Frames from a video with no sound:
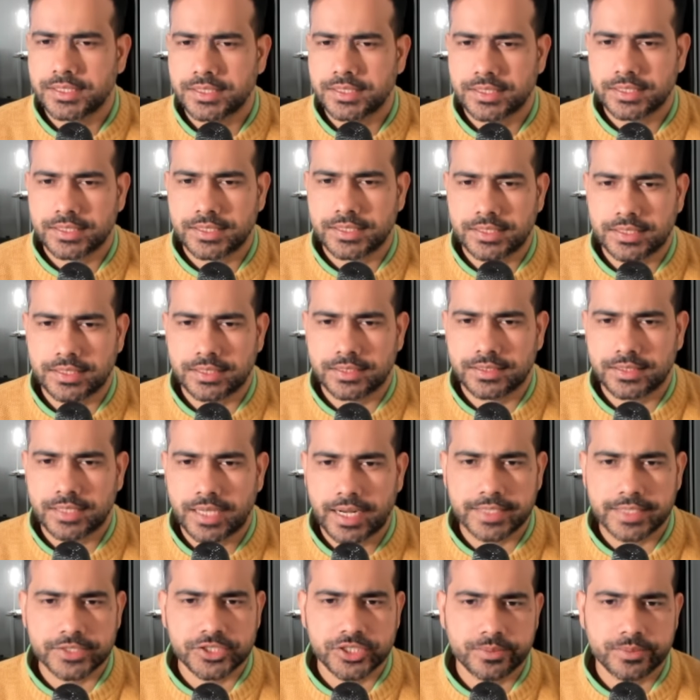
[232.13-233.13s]
uh,
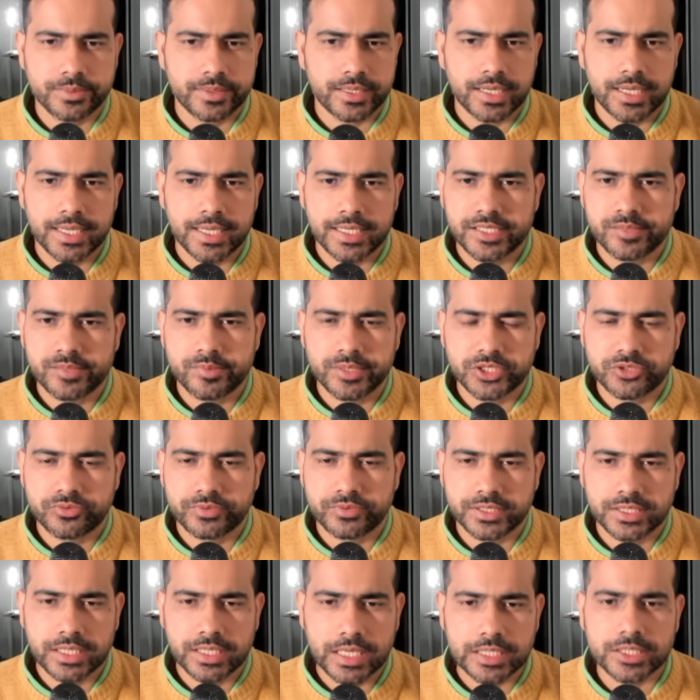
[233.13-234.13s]
algebra,
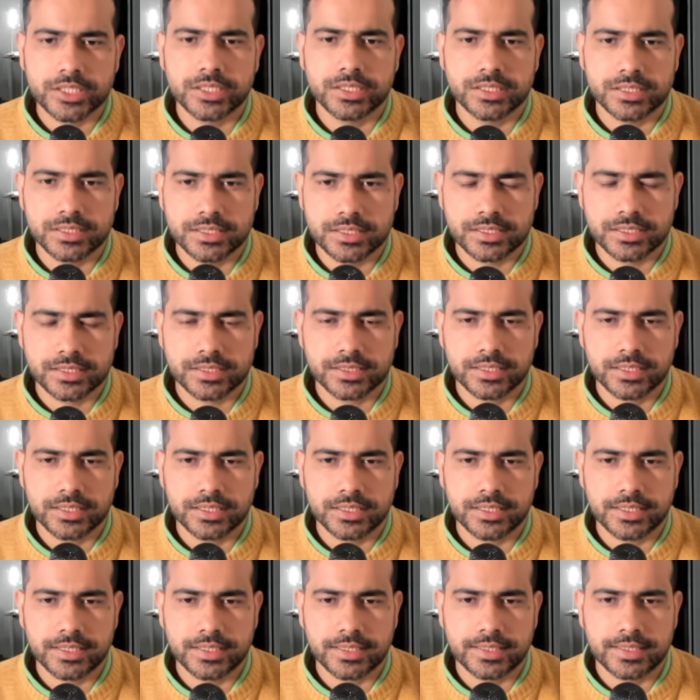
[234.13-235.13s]
elementary calculus
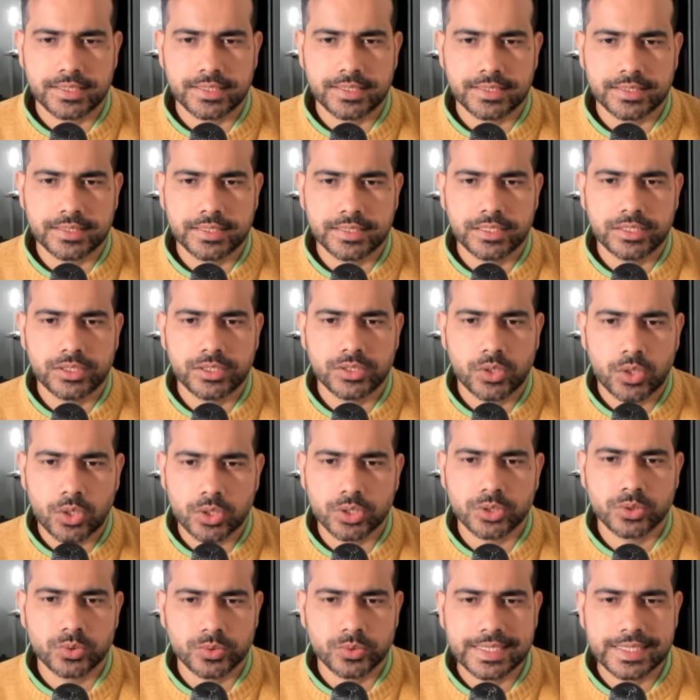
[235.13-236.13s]
uh, in
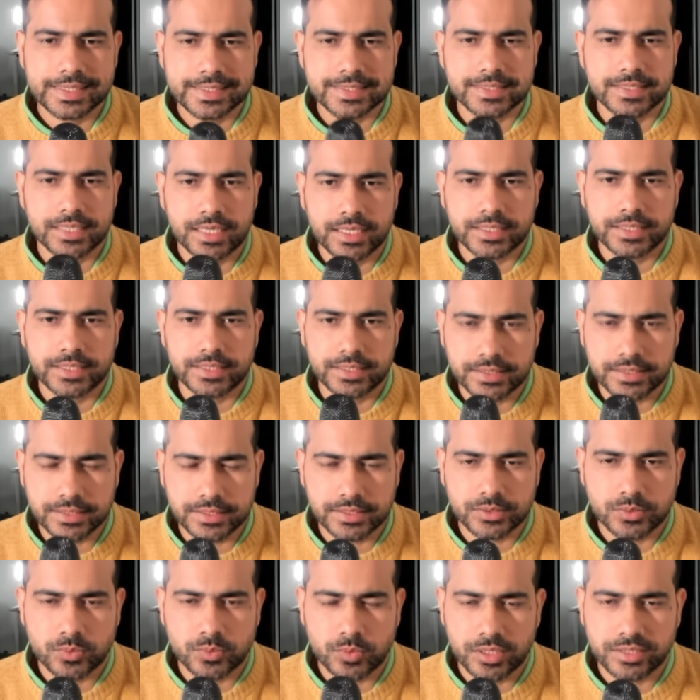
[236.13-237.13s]
order to get started
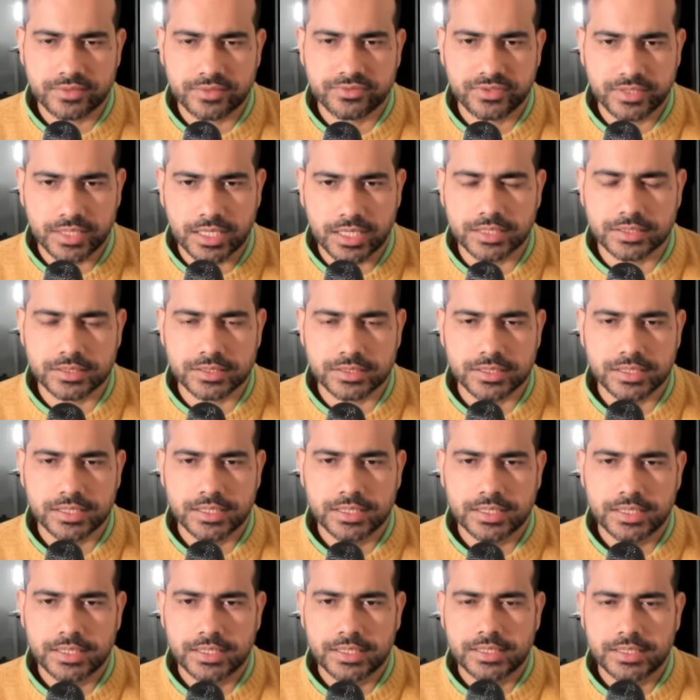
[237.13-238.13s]
in quant finance.
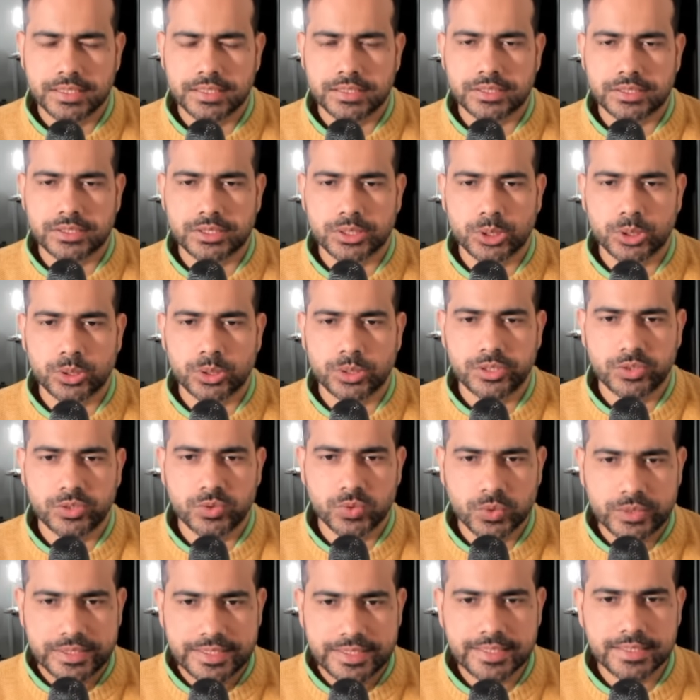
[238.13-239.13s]
So you
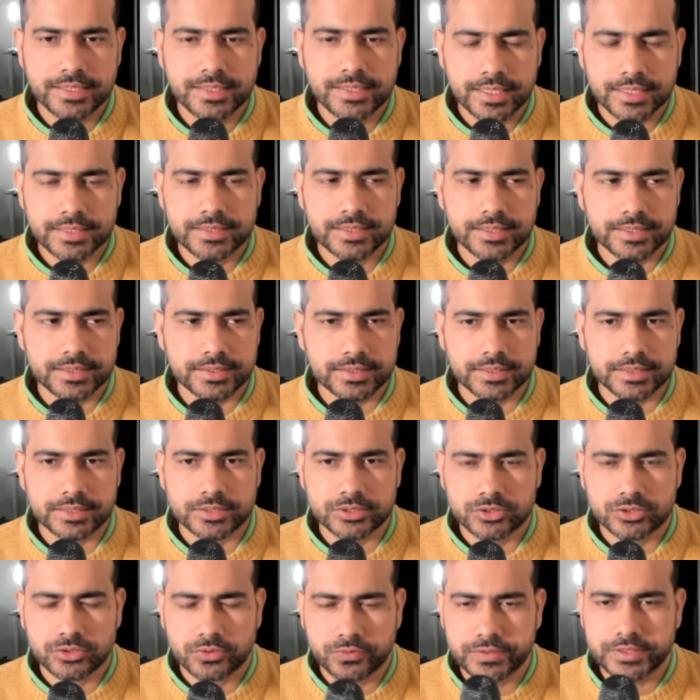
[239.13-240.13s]
don't need that
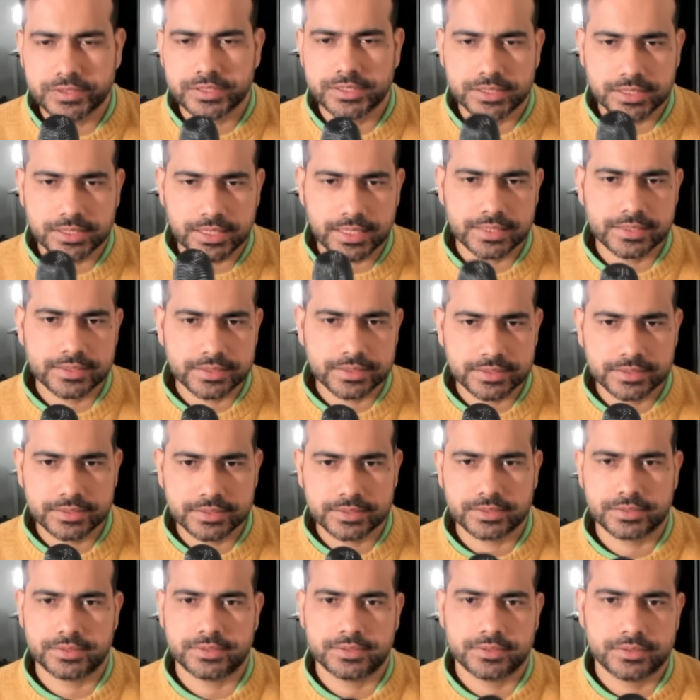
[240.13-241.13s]

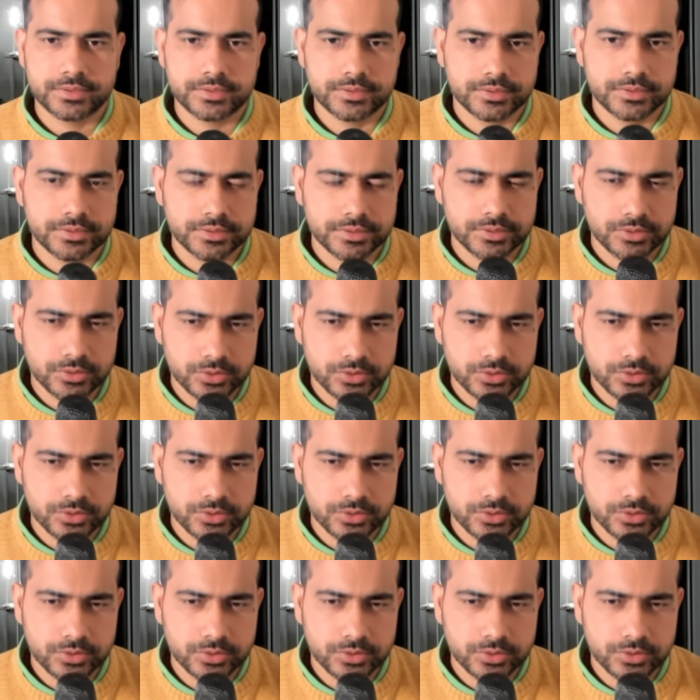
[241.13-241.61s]
sophisticated you know